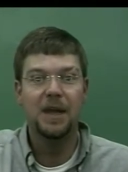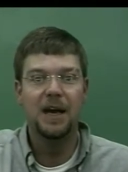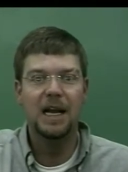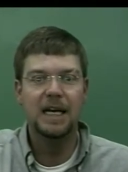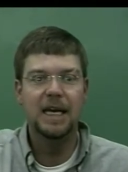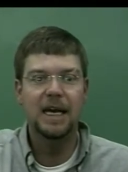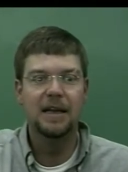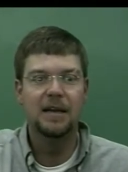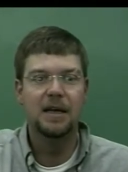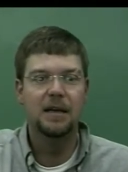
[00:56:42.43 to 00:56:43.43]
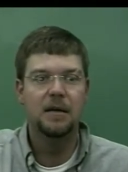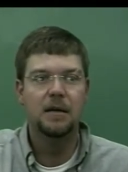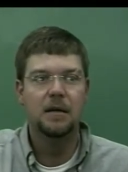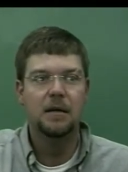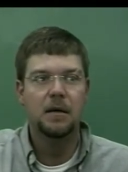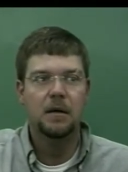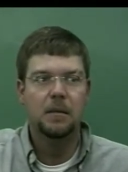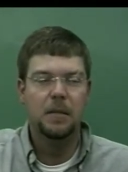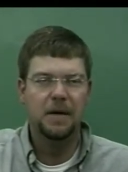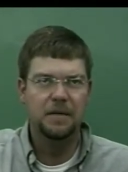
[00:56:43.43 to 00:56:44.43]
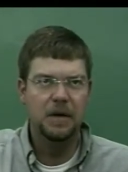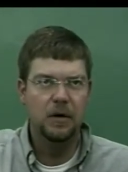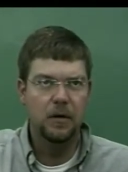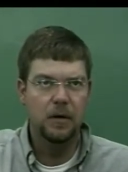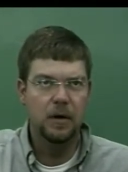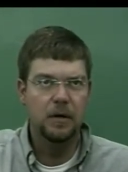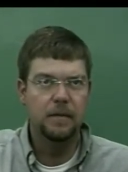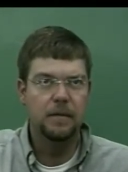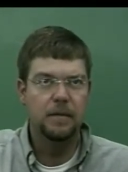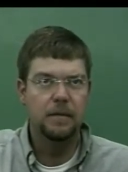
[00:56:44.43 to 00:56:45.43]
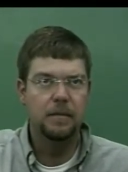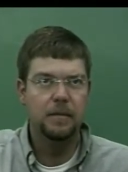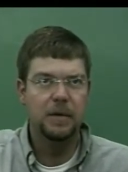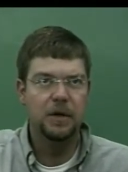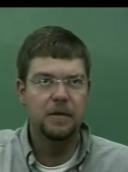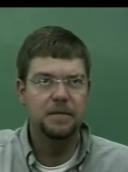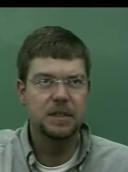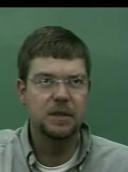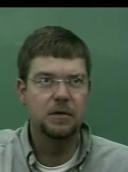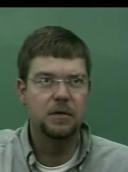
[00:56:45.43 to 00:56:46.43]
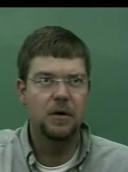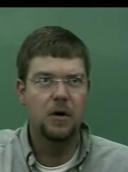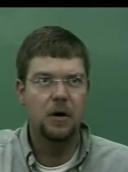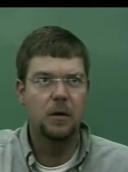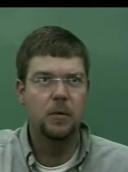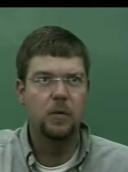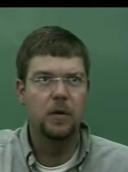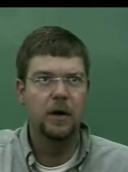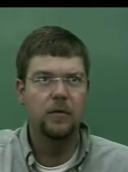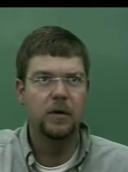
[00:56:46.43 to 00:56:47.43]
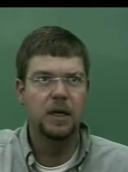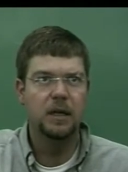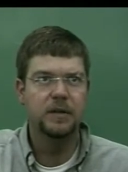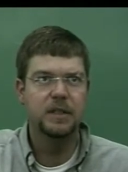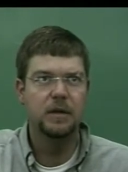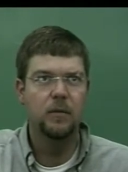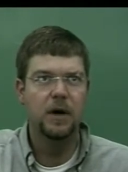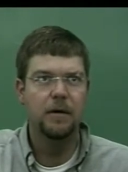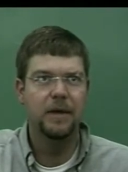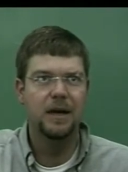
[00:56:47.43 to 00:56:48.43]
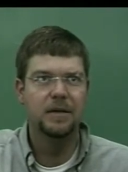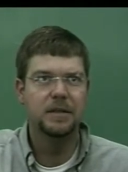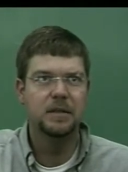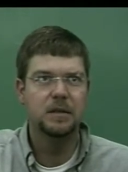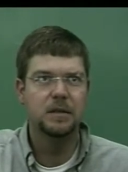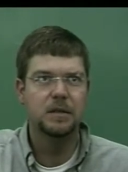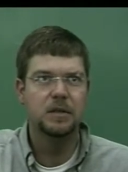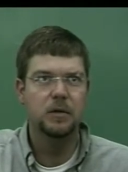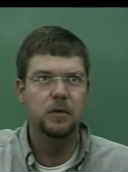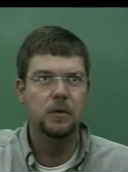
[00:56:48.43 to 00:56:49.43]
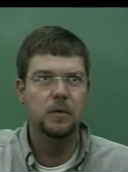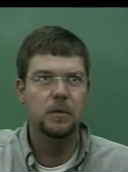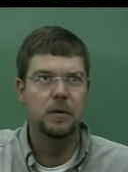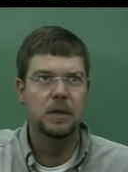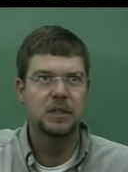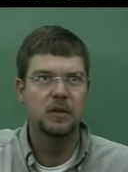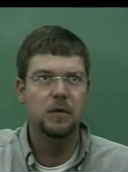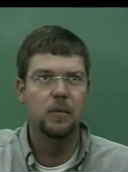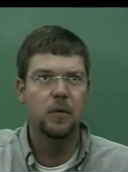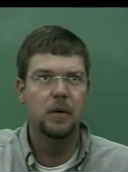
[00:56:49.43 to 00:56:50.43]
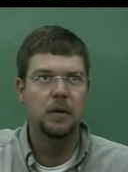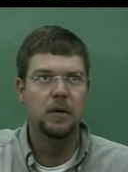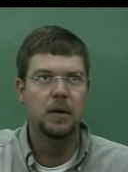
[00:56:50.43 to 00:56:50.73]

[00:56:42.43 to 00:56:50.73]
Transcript: And I can't let my fear of, you know, physical harm or whatever get into the way of that. It's, it's, too, it's too important.